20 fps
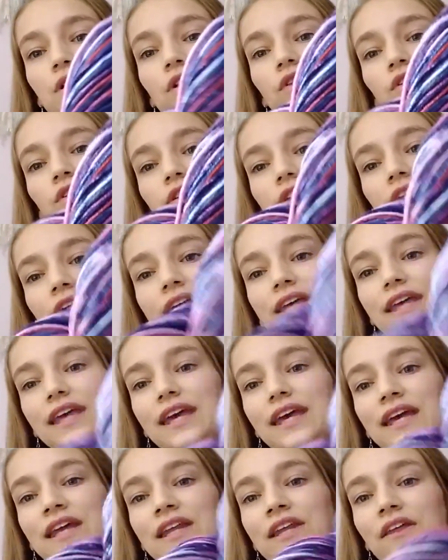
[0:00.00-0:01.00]
what it looked like
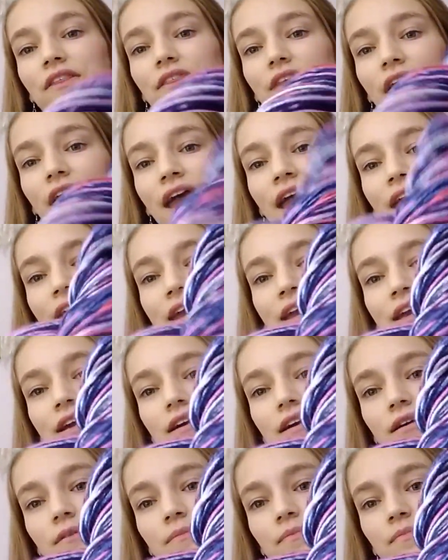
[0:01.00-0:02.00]
in the hank.
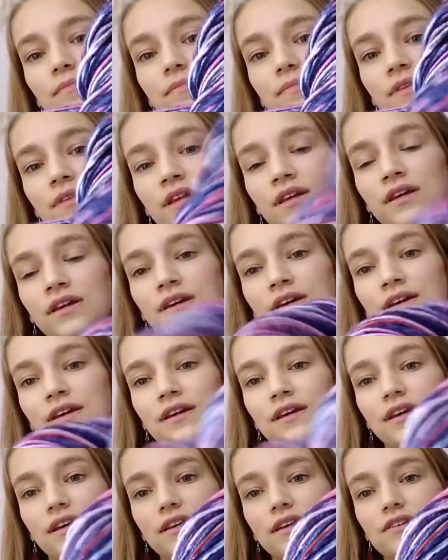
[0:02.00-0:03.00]

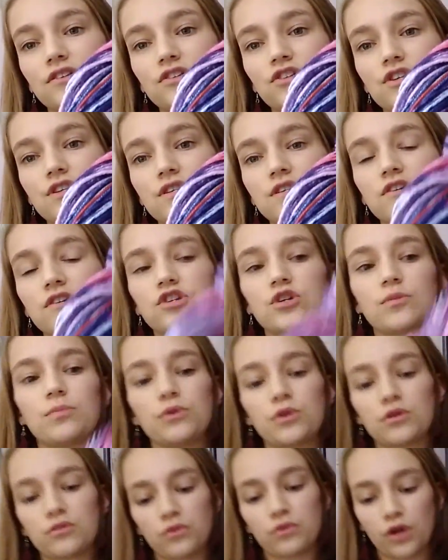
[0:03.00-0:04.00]
It's just such a
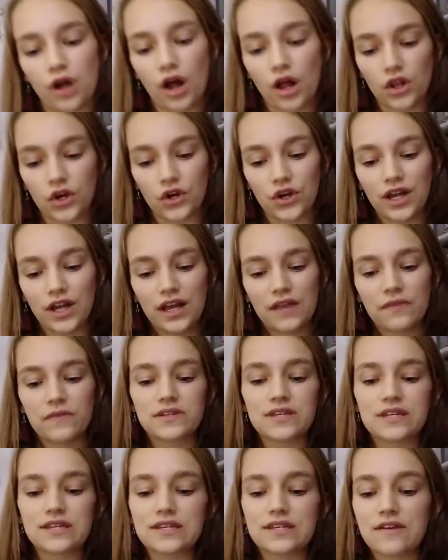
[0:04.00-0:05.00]
beautiful color.
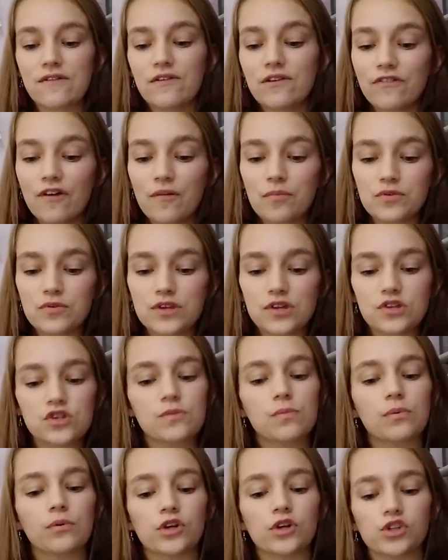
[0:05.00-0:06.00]
This is a 75%
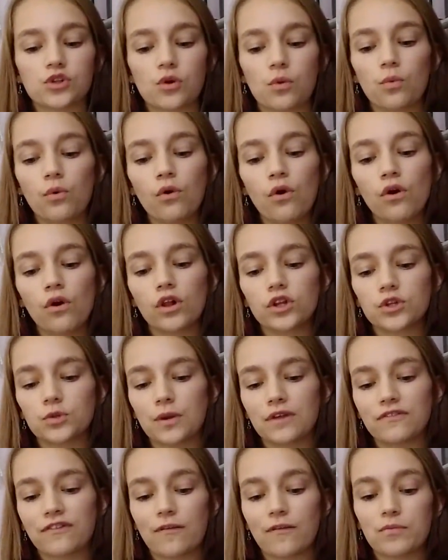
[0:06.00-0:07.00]
superwash wool,
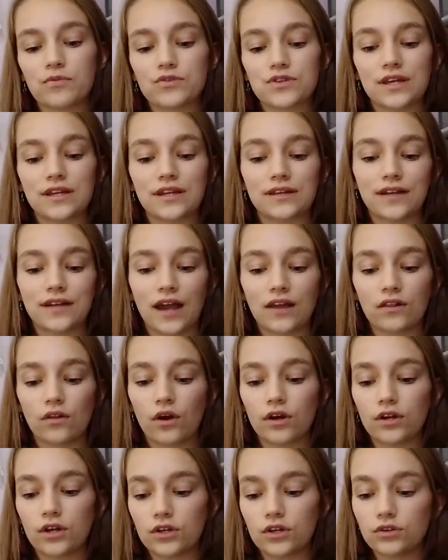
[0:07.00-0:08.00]
25%
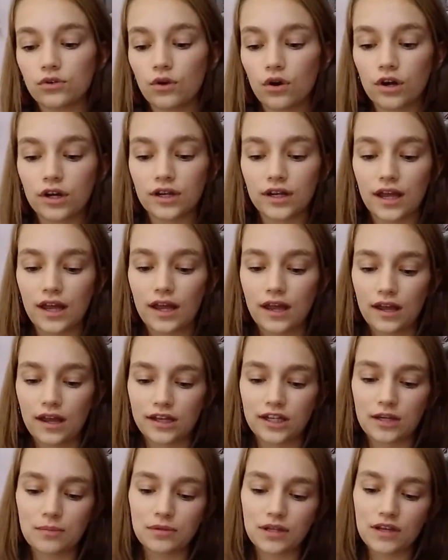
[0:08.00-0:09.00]
nylon yarn,
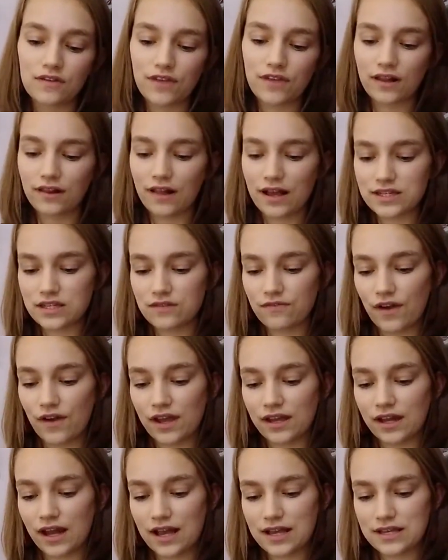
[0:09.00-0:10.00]
and I believe they
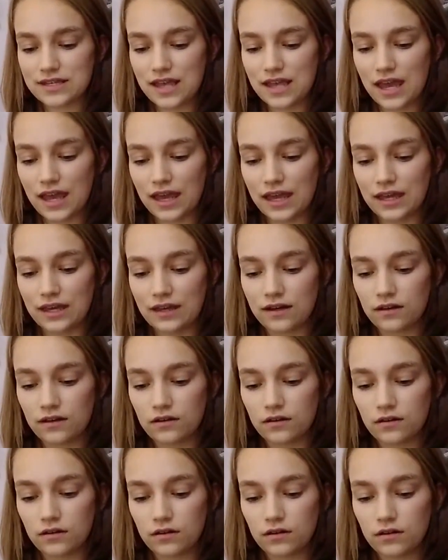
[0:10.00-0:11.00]
classify it as a
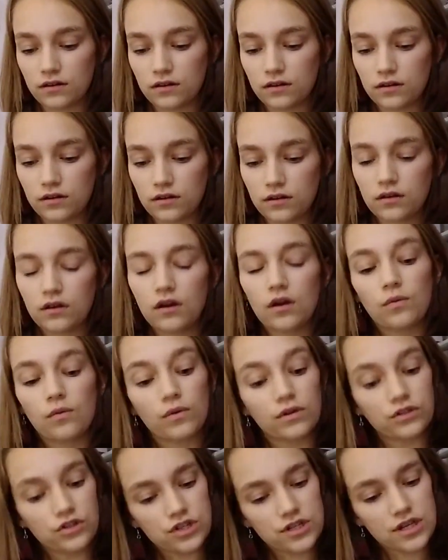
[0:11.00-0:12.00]

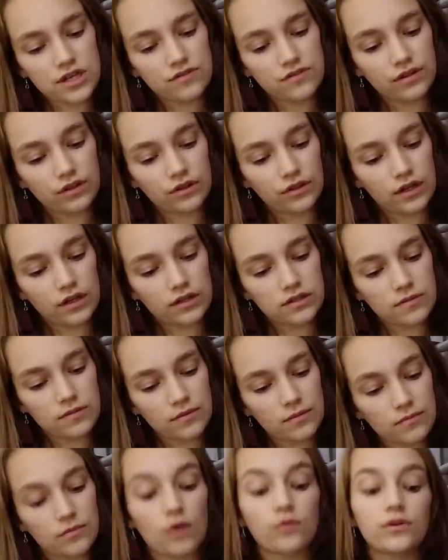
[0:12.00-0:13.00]
well, just a seedling.
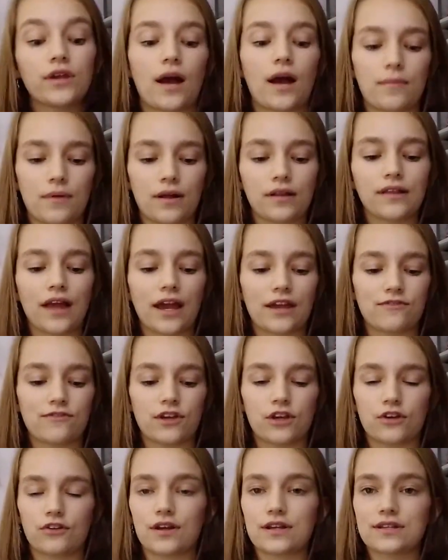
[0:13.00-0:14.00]
Oh, yeah, a light
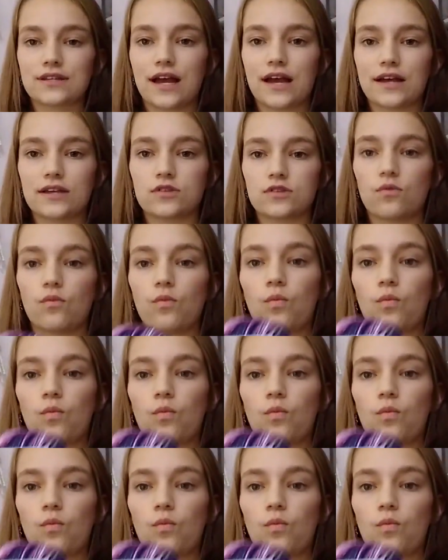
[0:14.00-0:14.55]
seedling, size